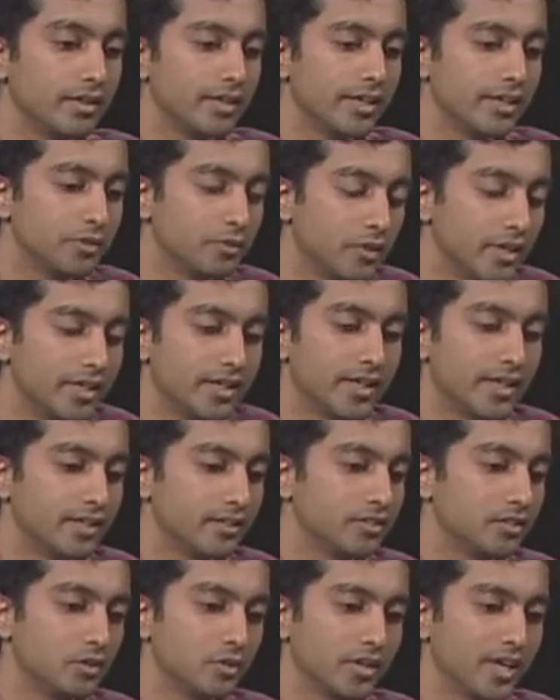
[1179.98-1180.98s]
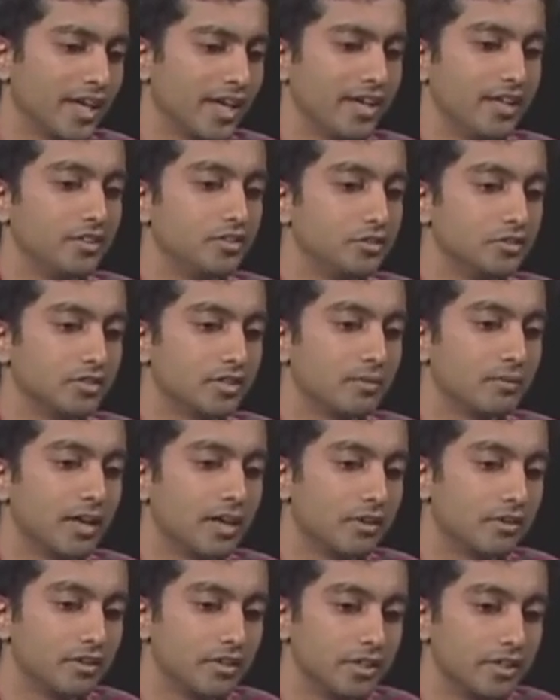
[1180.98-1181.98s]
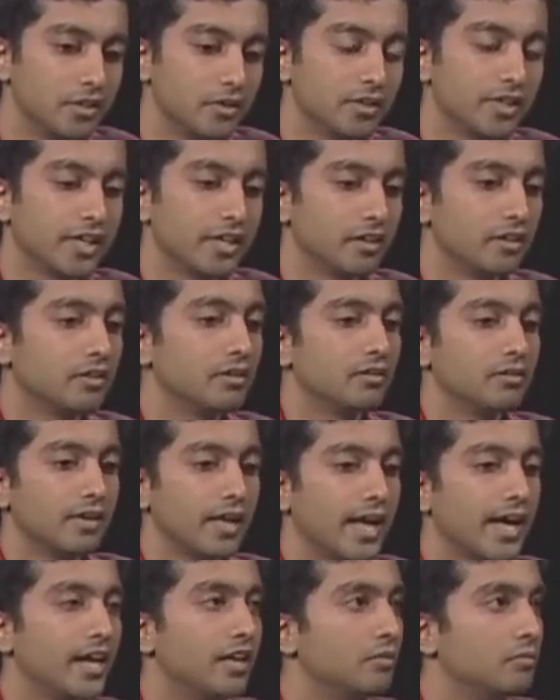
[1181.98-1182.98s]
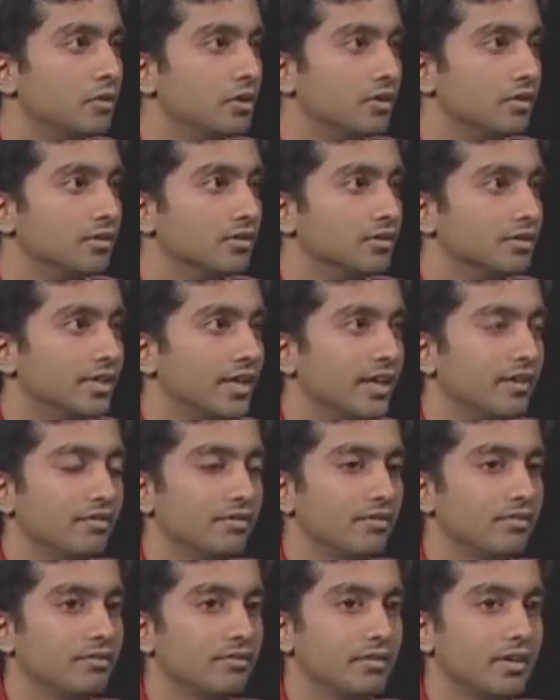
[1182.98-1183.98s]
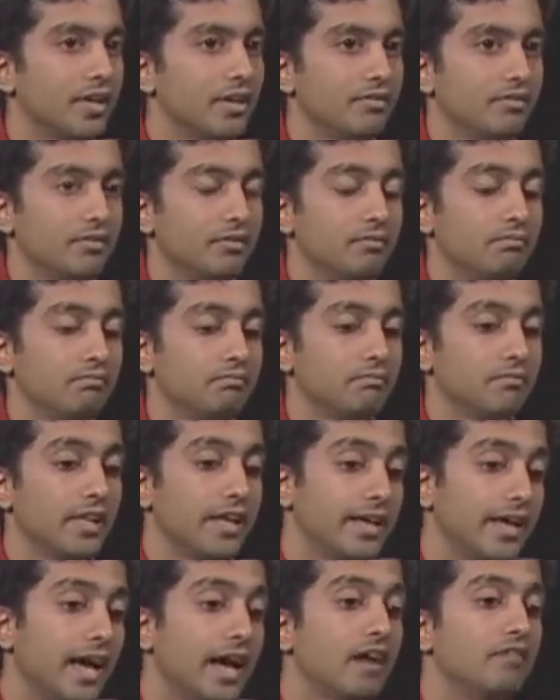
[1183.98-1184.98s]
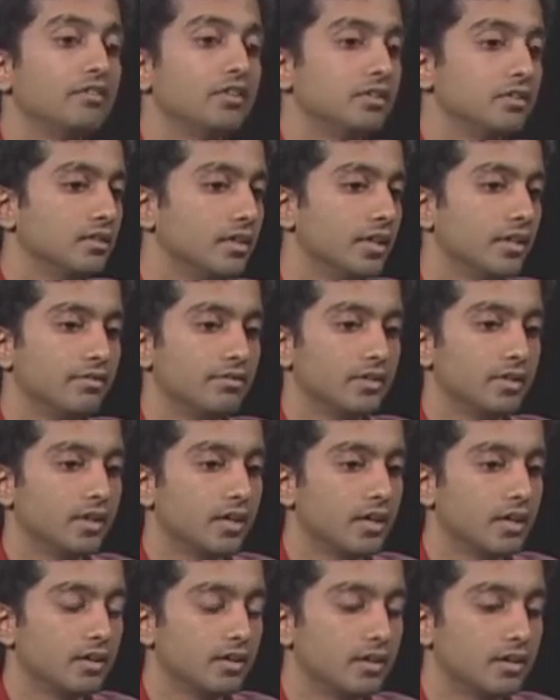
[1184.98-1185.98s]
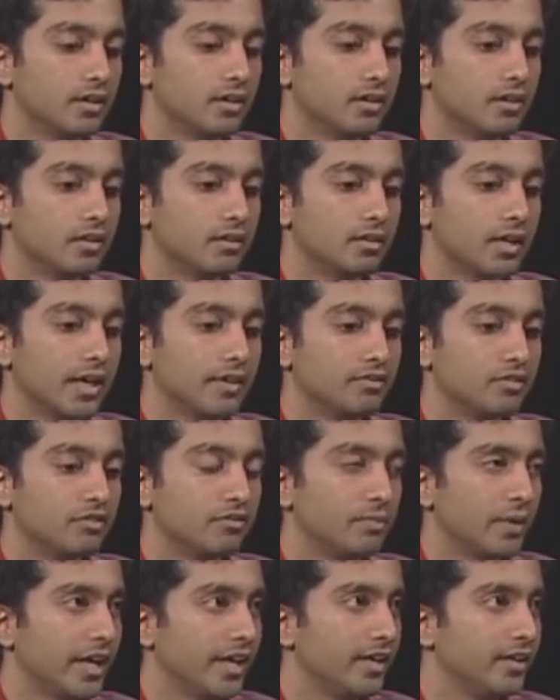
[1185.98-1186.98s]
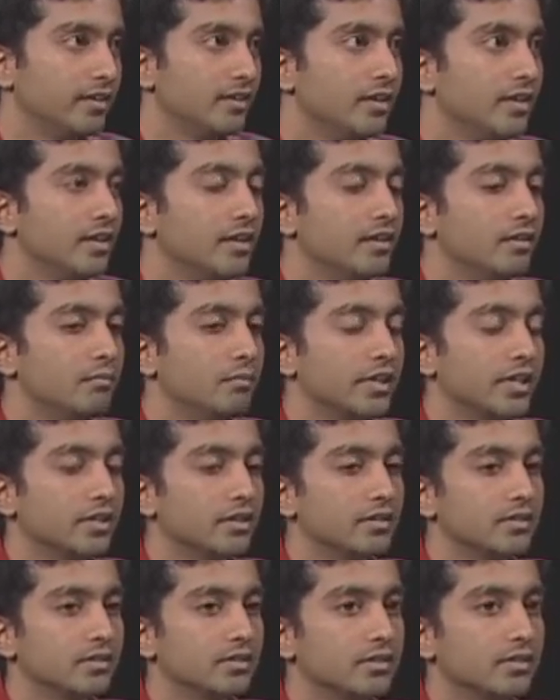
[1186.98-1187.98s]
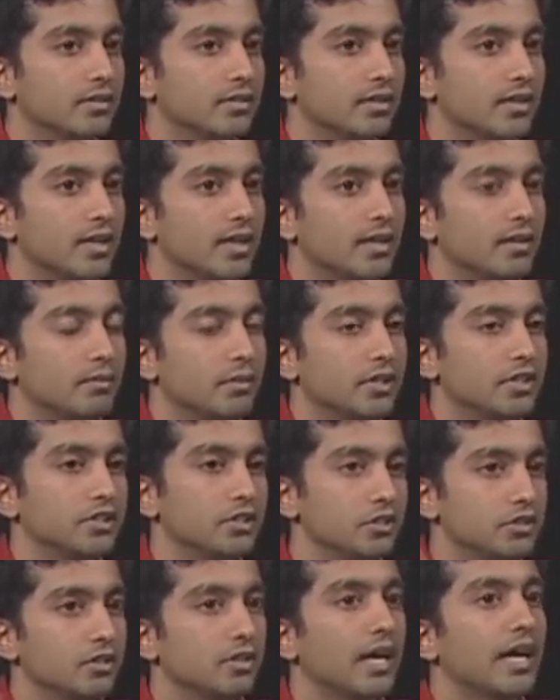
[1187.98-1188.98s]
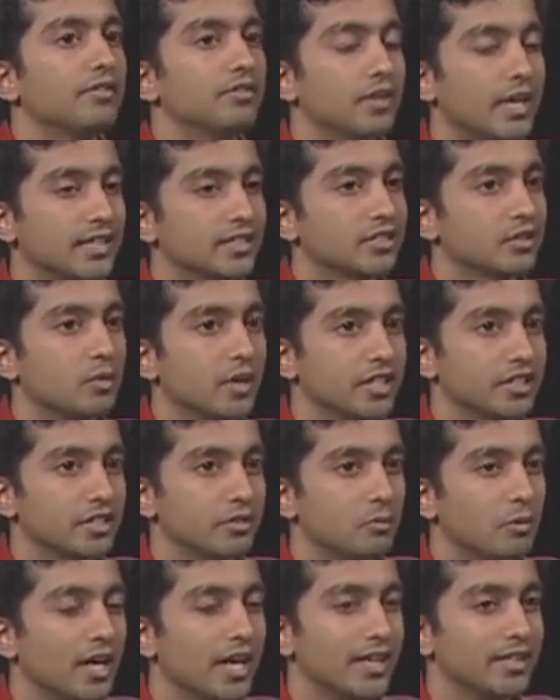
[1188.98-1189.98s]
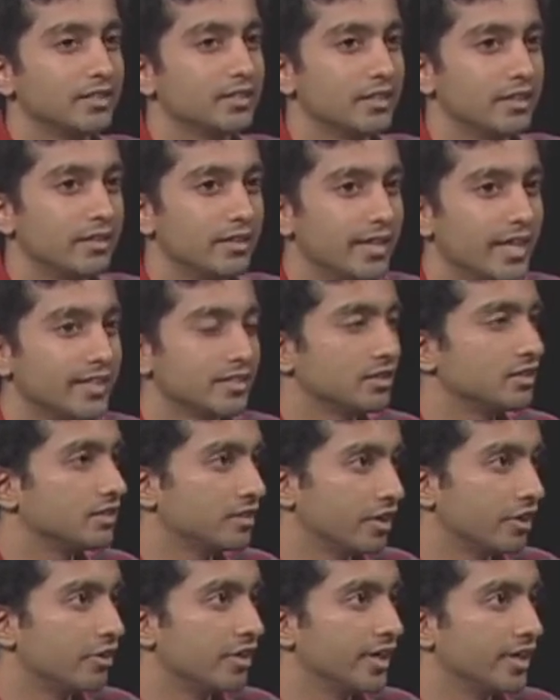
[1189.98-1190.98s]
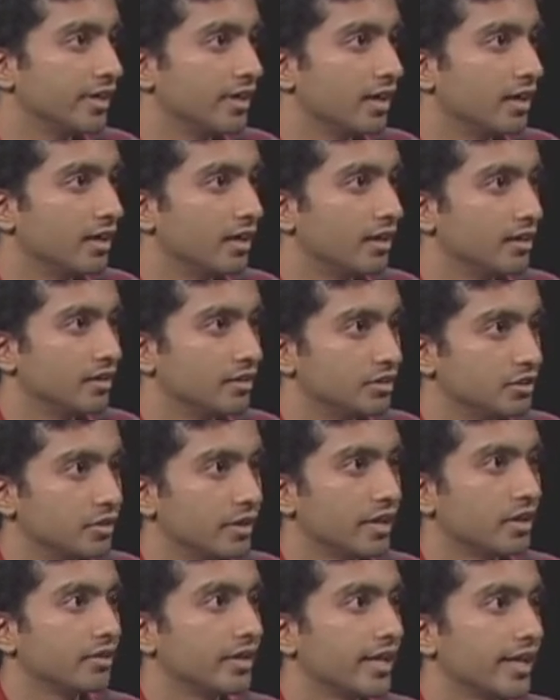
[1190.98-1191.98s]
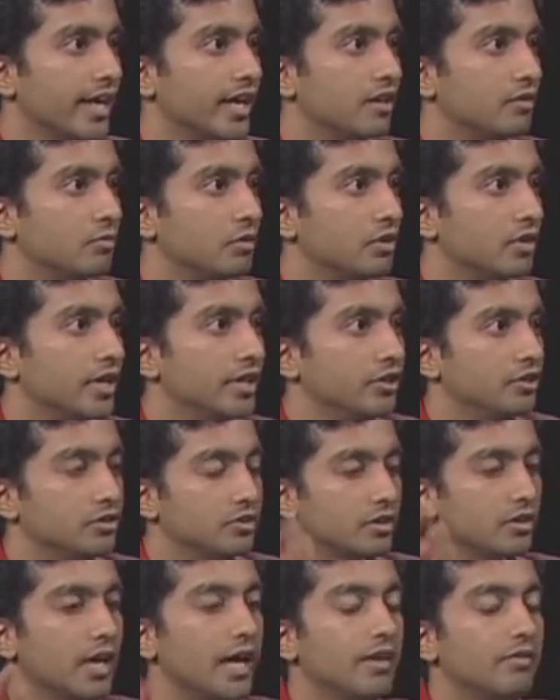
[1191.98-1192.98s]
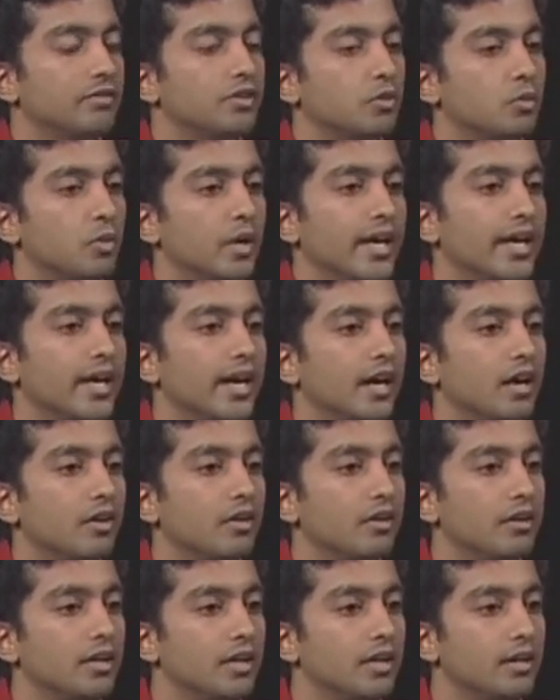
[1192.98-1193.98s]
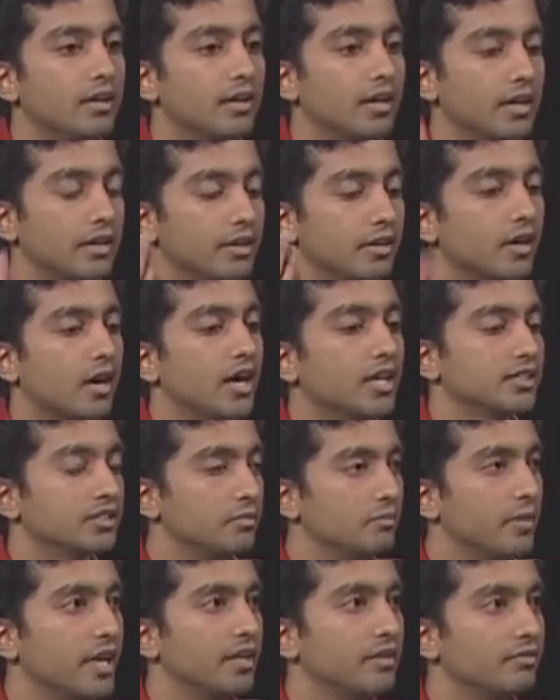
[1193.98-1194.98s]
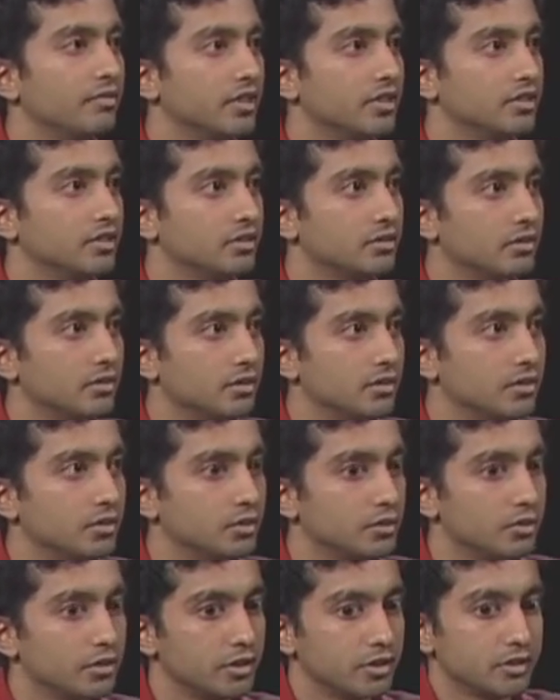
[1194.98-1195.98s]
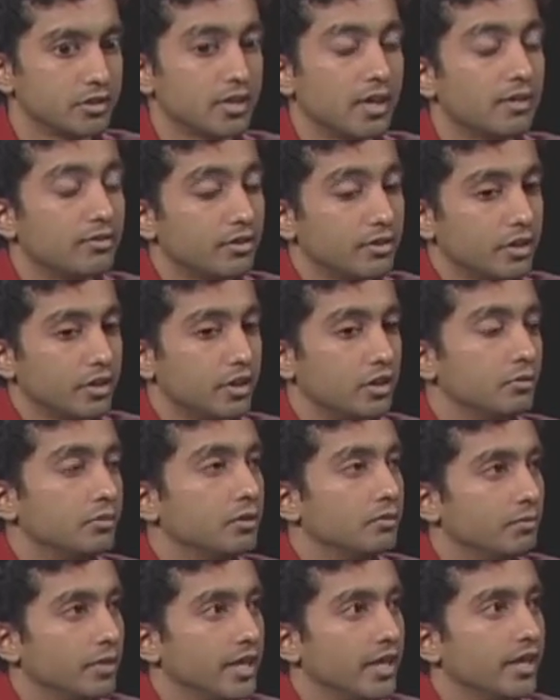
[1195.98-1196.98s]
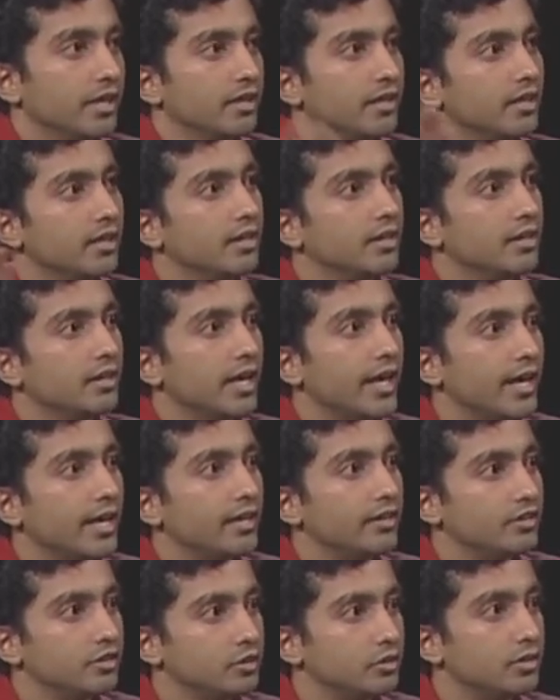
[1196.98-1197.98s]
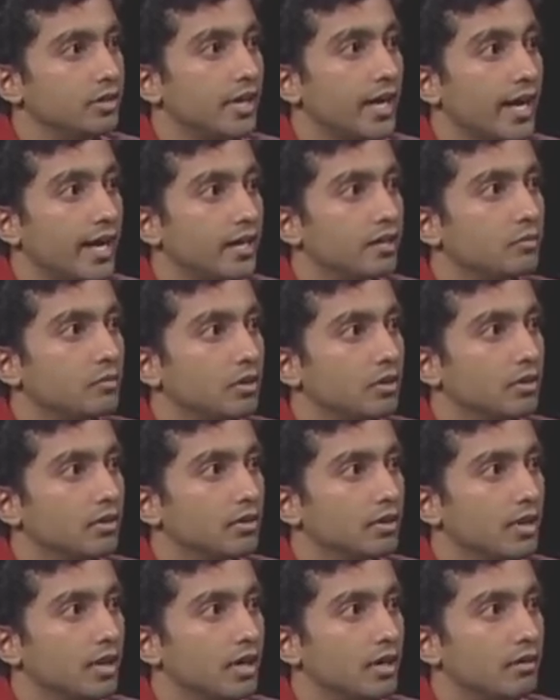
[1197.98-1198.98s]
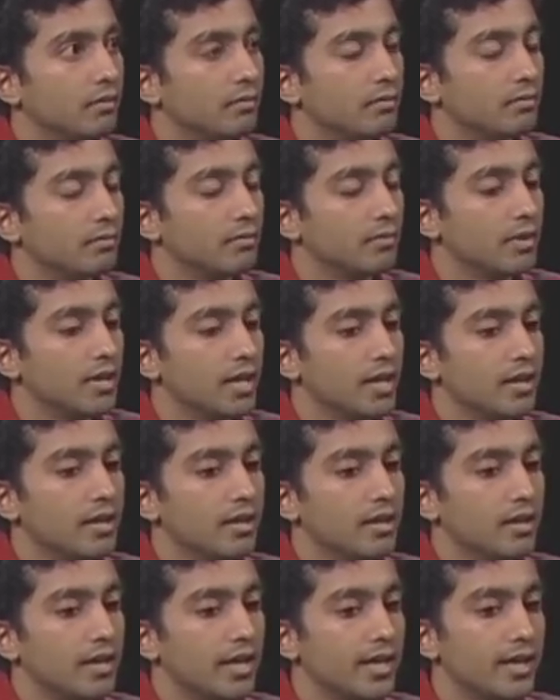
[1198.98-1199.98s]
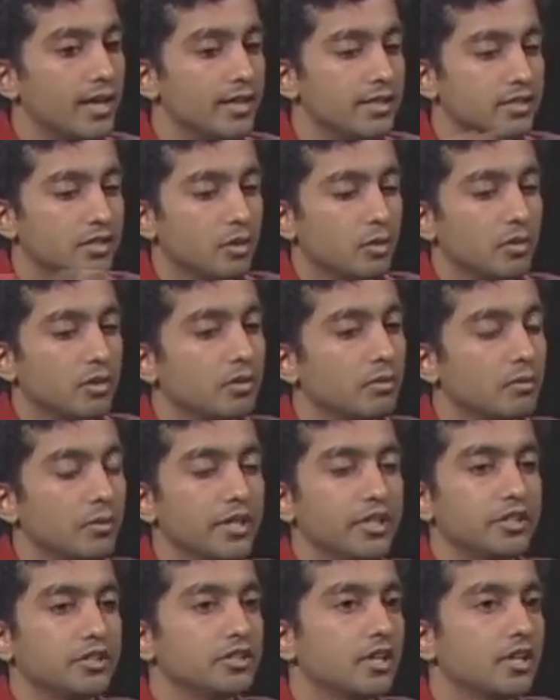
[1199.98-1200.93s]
agree that it's okay to somehow kill animals if they haven't lived a life of pain. Because you still have to ask the question, why is it necessary to kill that animal? And you still have to weigh out the costs and benefits to yourself as a human being and to the animal. And so when you're